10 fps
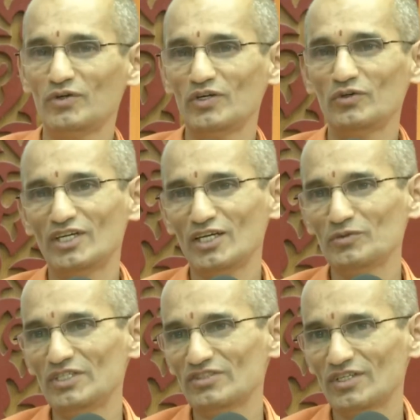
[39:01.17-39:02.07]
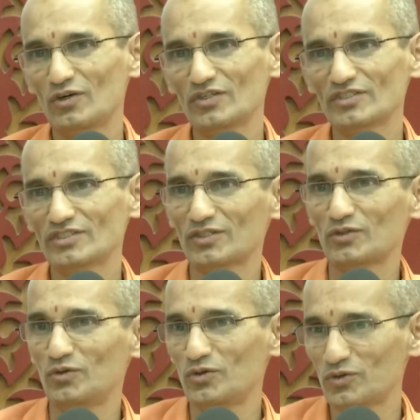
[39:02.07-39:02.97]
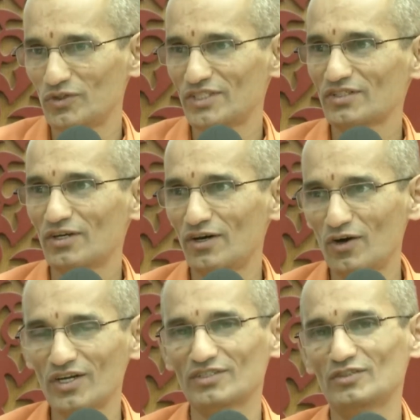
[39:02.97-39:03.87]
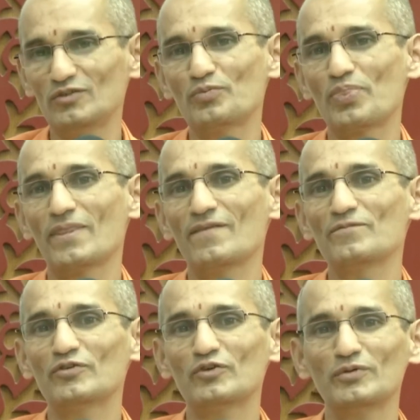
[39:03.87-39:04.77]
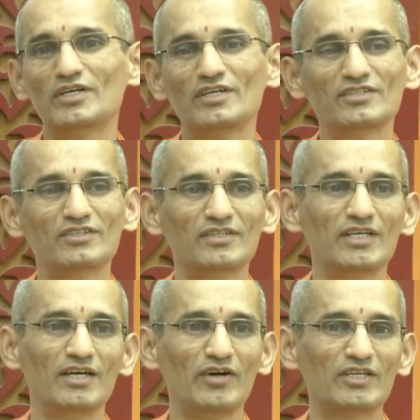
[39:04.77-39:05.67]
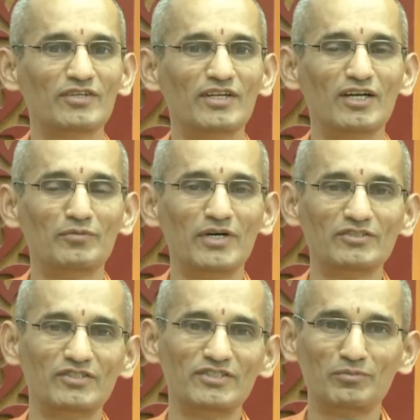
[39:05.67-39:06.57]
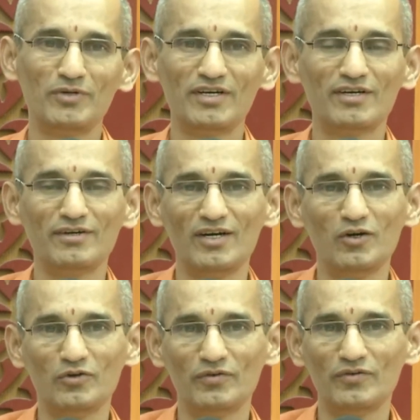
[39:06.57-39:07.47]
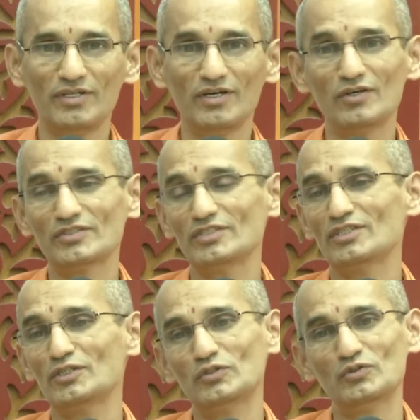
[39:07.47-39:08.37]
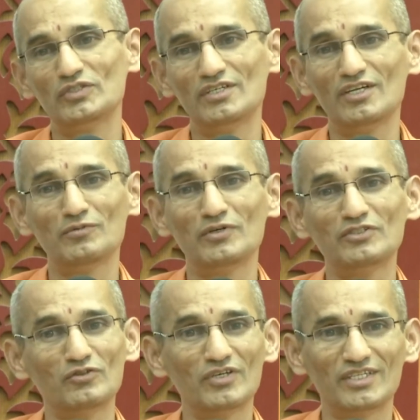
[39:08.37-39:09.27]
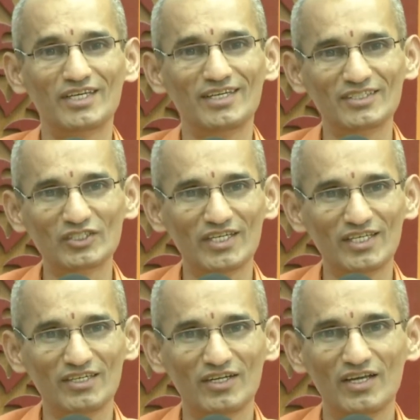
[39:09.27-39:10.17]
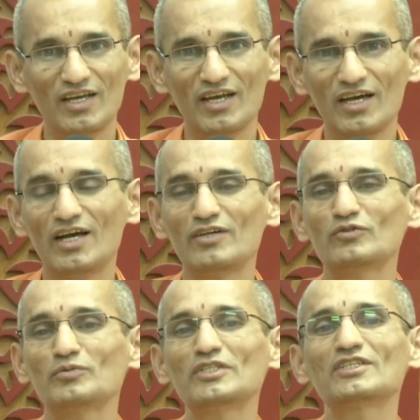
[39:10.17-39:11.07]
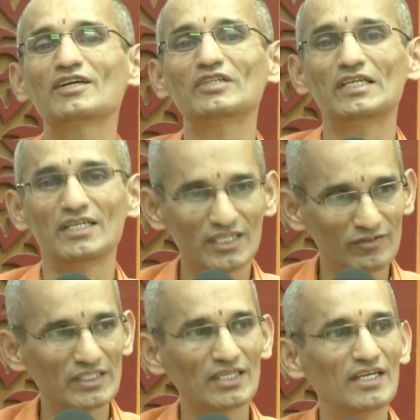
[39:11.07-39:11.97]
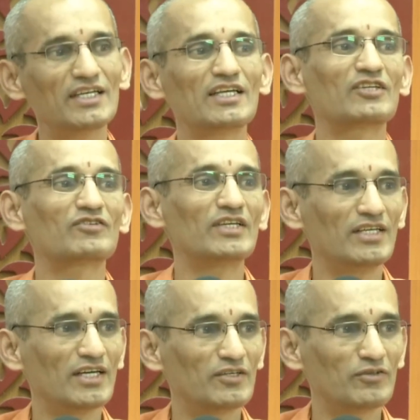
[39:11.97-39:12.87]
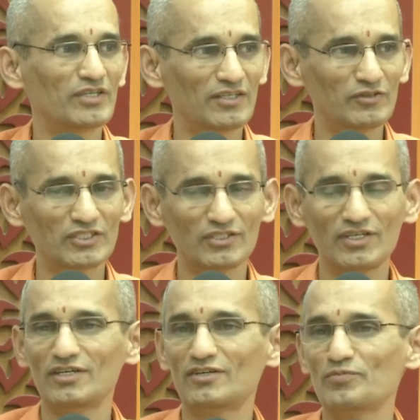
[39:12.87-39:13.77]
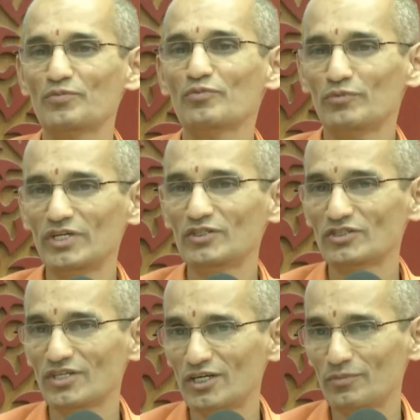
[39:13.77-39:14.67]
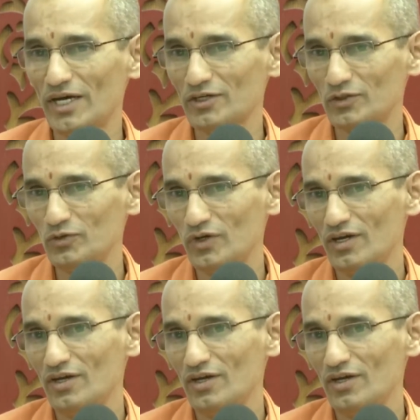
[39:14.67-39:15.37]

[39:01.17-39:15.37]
to Ayodhya means the horses had to go towards north. So because they have actually Rama has disembarked now, the horses understood that Rama is not there in the chariot. And Sumantra with great difficulty actually he had to drive the chariot, bring the chariot back to